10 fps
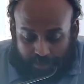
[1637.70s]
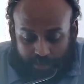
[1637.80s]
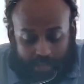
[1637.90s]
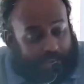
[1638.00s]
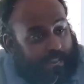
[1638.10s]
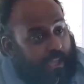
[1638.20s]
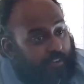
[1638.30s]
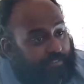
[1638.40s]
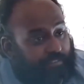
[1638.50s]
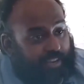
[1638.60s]
and
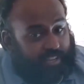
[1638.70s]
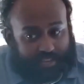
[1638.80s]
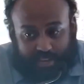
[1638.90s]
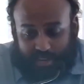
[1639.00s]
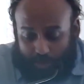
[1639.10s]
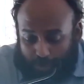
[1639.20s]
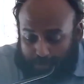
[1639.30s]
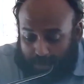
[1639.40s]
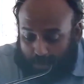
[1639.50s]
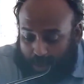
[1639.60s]
every tear will
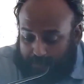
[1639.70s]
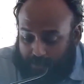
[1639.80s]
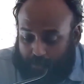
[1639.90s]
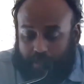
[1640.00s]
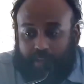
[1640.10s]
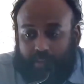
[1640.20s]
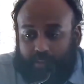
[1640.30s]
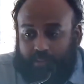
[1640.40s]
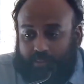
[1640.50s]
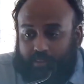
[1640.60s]
be wiped away.
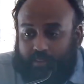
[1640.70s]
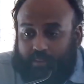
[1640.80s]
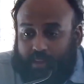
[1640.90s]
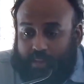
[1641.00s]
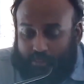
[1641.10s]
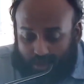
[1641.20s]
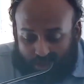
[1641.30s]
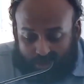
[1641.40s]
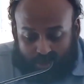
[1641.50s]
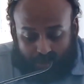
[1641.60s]
And
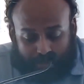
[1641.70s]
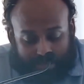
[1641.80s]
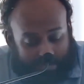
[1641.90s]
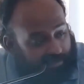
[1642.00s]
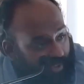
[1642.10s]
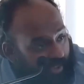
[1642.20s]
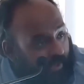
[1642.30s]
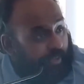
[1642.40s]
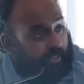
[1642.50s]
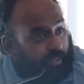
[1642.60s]
those who
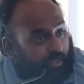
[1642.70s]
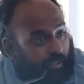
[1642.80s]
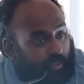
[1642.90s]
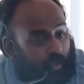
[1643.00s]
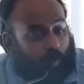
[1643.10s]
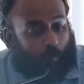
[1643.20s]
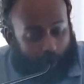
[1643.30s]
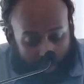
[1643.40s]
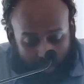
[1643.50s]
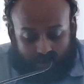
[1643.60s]
persevere
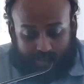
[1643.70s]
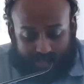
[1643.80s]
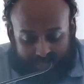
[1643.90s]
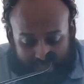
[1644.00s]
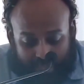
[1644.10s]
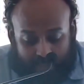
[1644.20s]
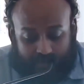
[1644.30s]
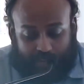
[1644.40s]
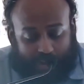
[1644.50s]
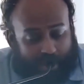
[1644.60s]
will
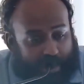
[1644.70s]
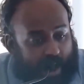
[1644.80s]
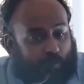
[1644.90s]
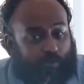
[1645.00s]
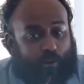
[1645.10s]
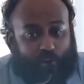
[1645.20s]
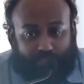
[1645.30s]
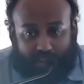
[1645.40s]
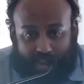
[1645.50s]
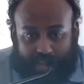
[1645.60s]
receive the crown
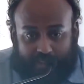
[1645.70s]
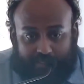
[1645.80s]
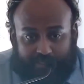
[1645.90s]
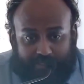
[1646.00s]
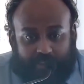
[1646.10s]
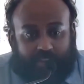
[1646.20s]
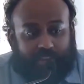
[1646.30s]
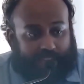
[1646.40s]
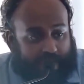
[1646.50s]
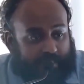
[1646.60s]
of life
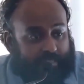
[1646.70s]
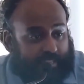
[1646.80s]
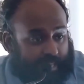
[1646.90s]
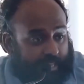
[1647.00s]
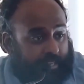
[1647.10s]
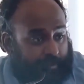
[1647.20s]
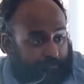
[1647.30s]
and the kingdom.